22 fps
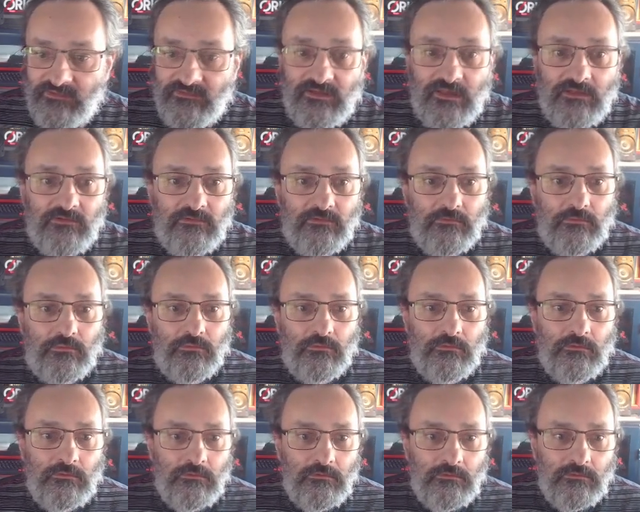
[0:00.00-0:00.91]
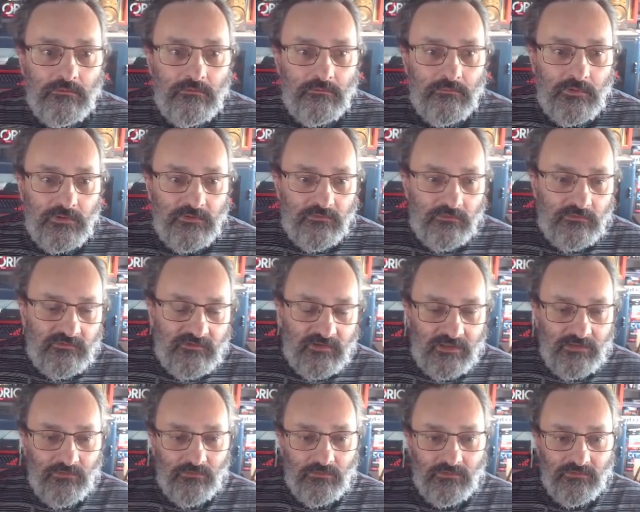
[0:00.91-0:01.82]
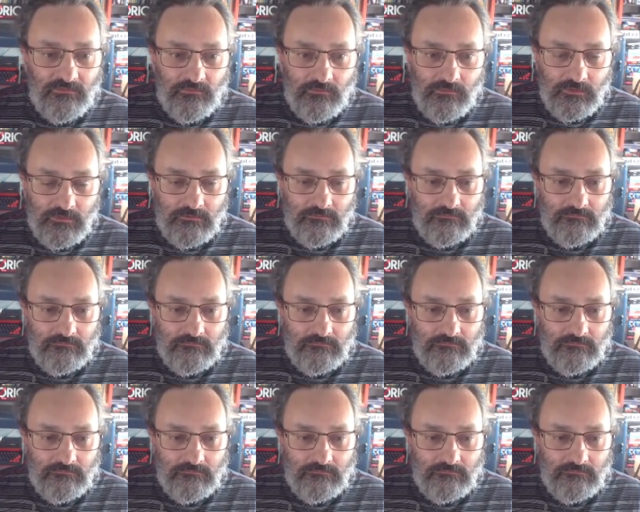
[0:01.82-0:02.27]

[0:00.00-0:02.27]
That's all what the tiger is doing.